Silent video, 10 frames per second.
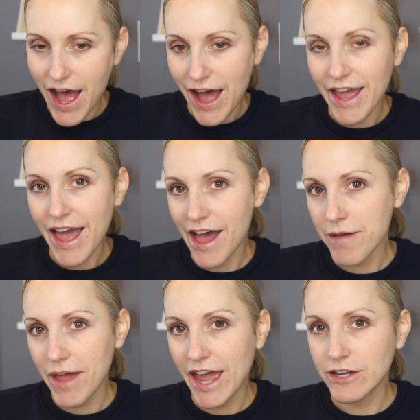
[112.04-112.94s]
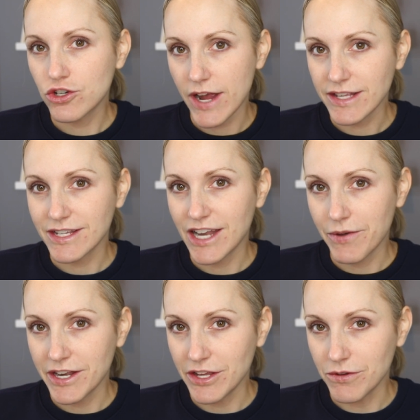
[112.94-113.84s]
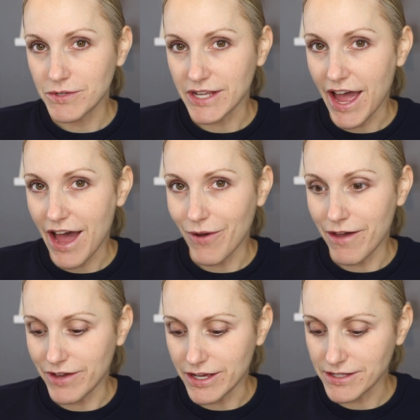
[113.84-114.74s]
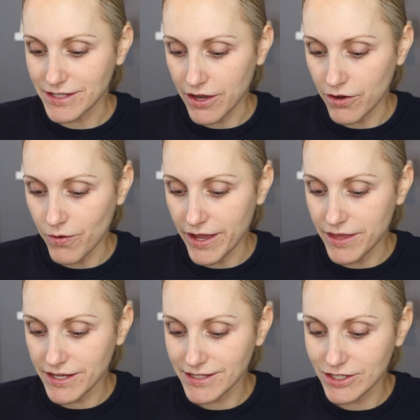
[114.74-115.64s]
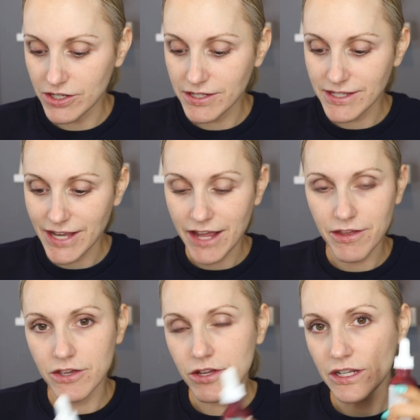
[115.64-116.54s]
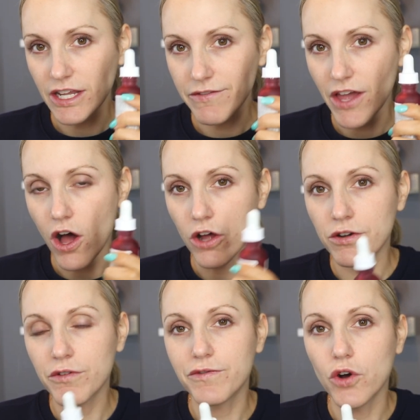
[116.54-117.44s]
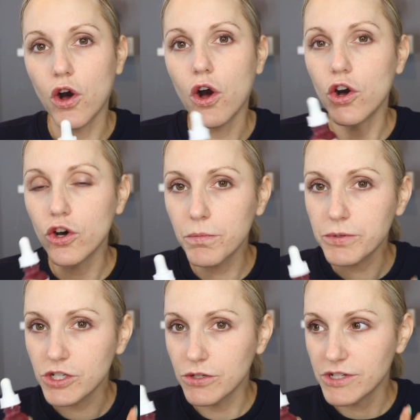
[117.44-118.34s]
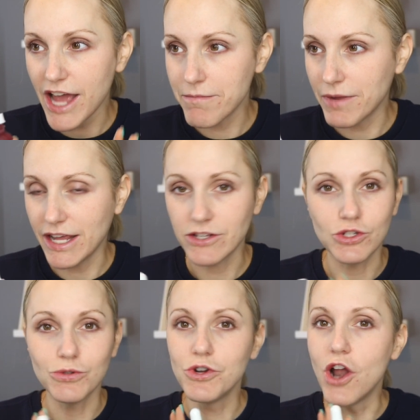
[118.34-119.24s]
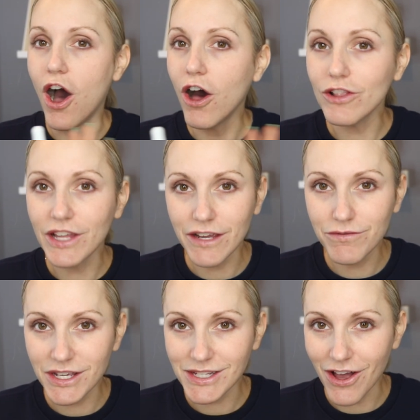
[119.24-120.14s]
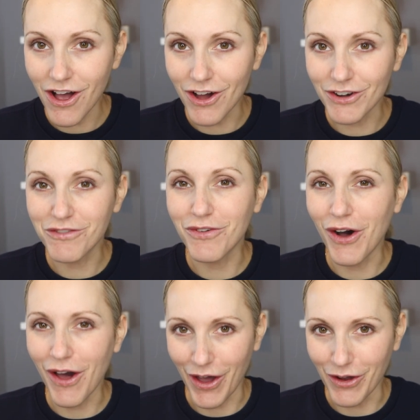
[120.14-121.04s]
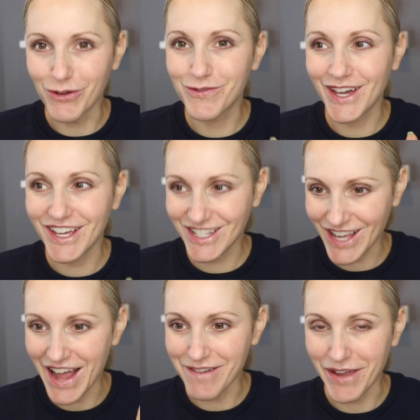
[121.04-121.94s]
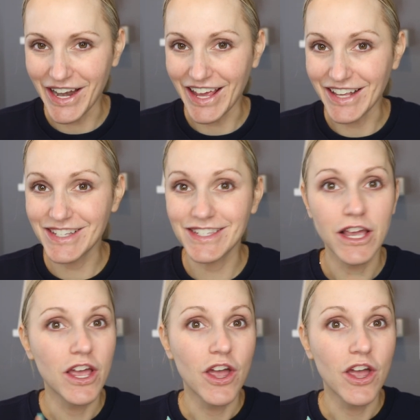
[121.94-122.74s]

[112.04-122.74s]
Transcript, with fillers: I am a tretinoin user, however, so this does say that you can leave it on for up to 10 minutes. Do not leave this on for over 10 minutes.